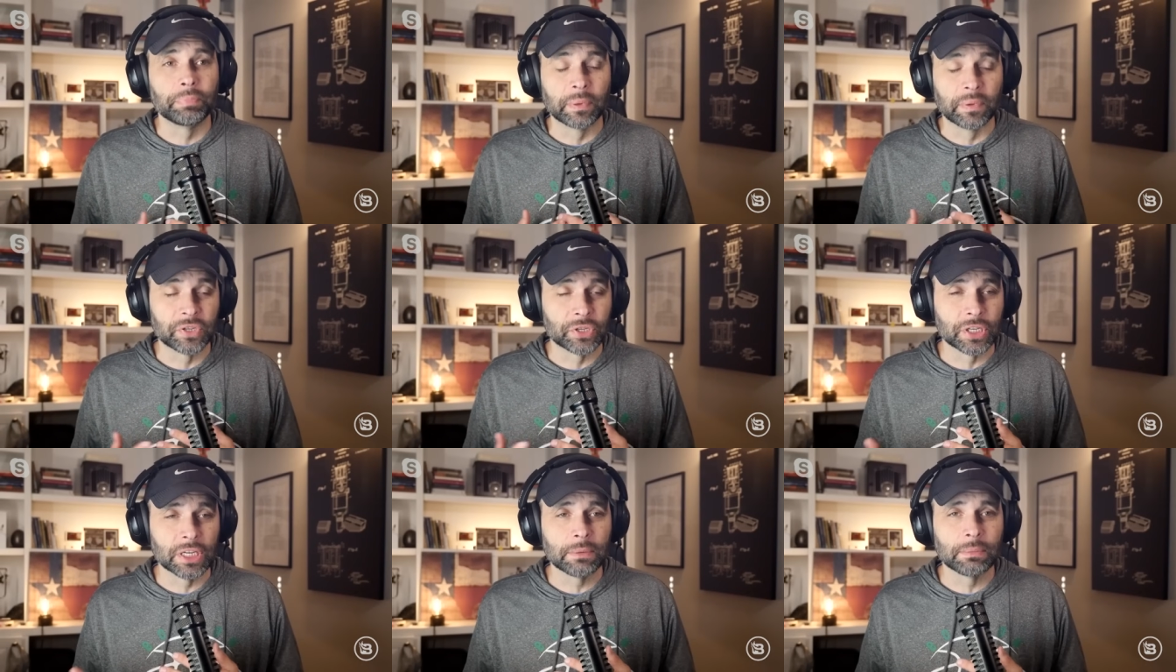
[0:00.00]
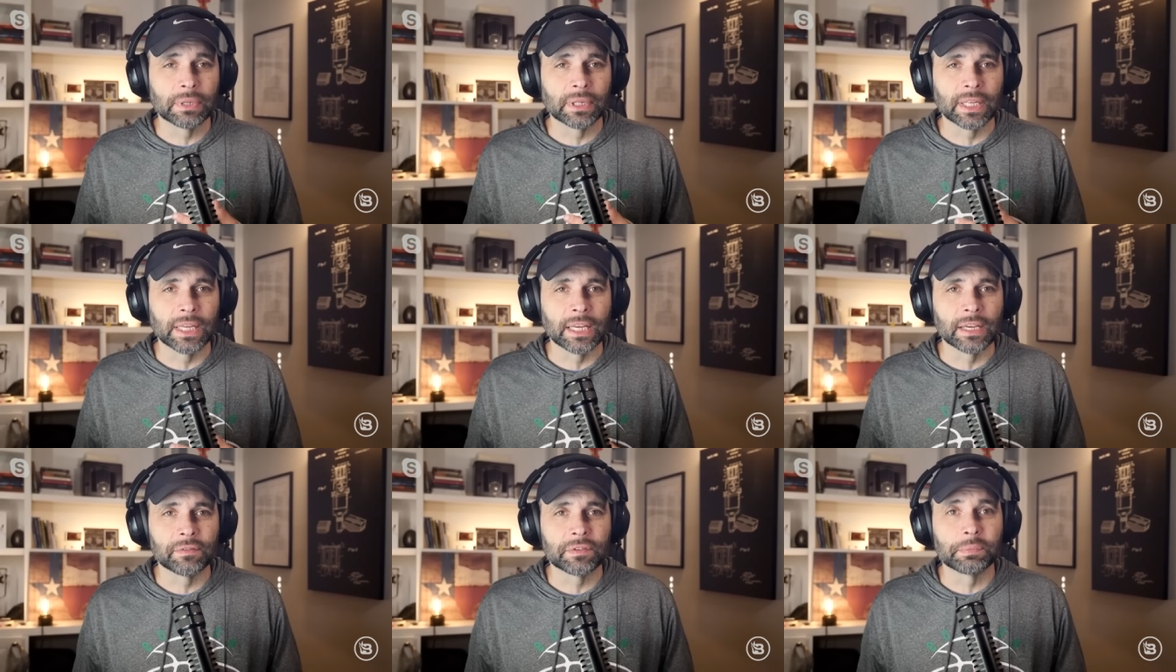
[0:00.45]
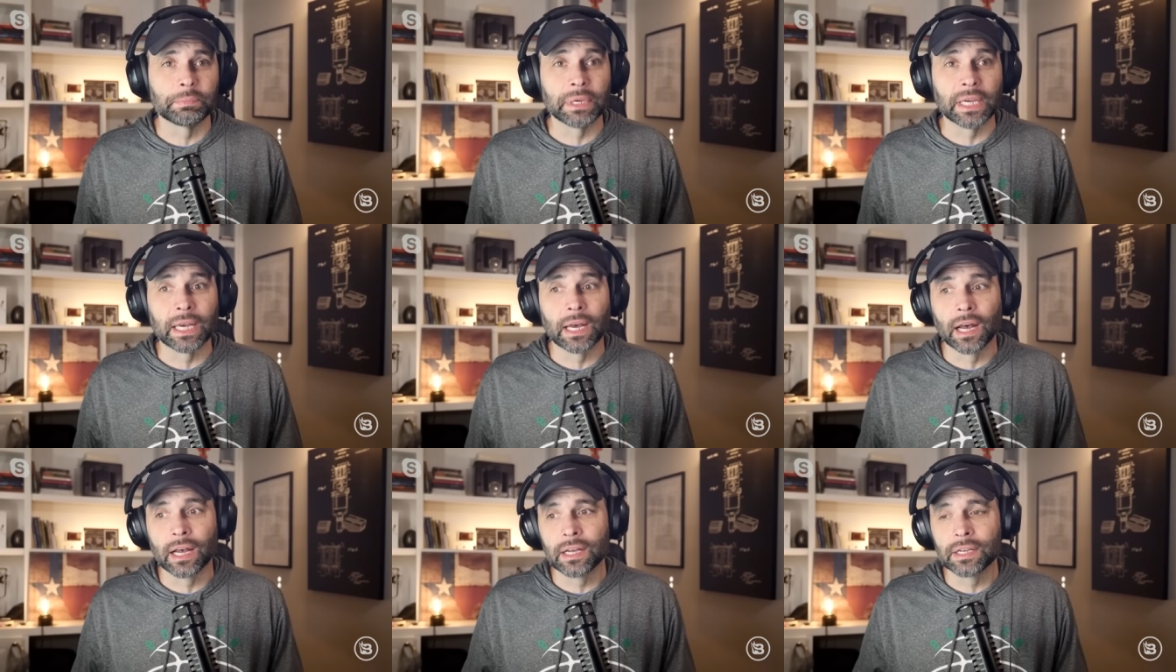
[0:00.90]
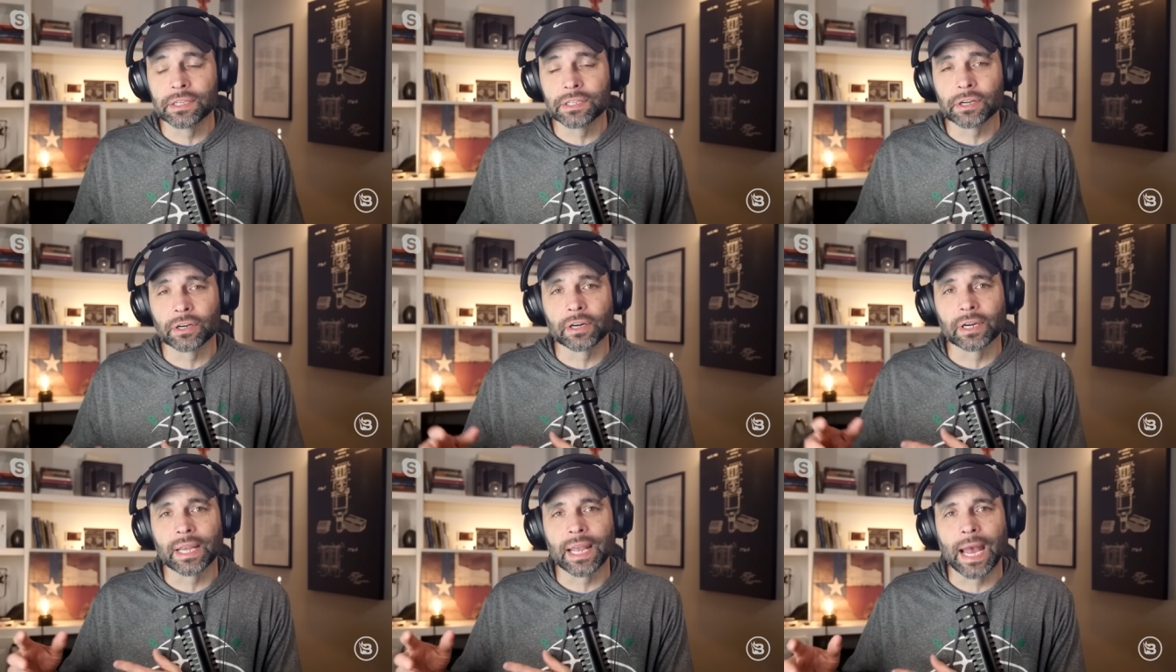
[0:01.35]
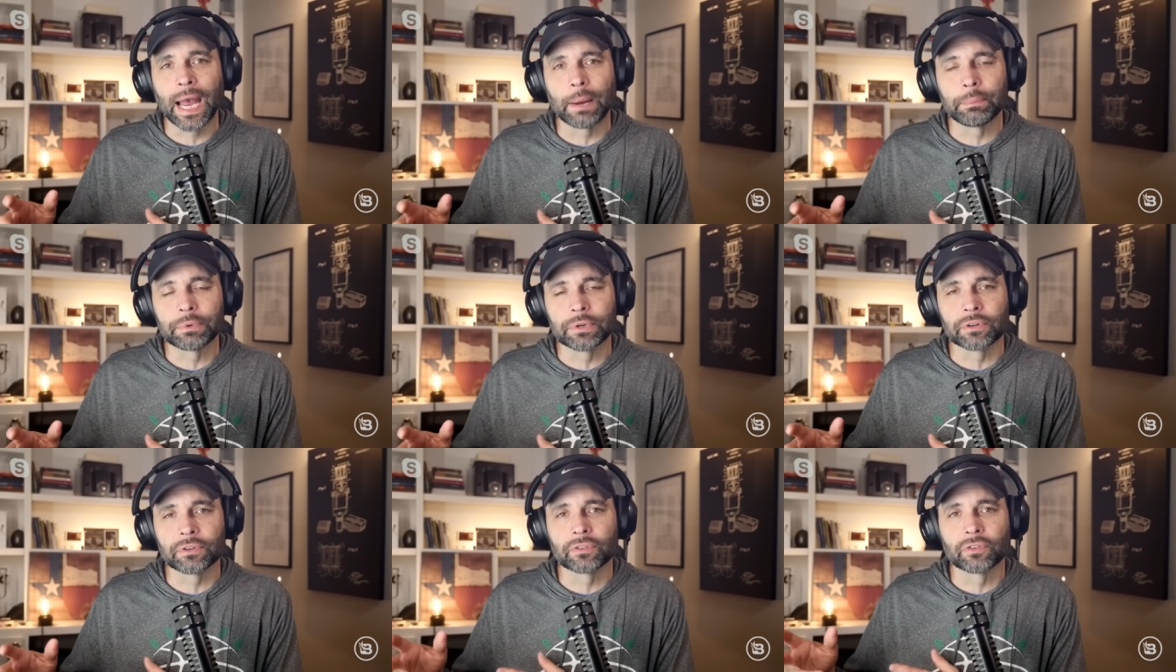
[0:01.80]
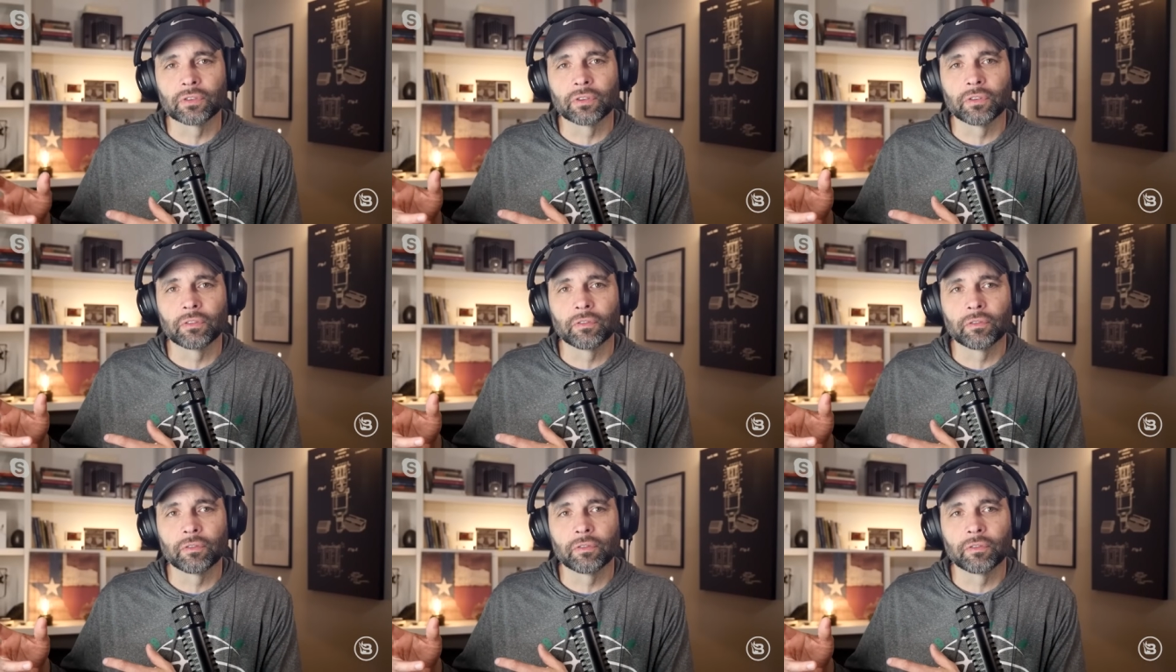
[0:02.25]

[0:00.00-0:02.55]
she believes, because her captor's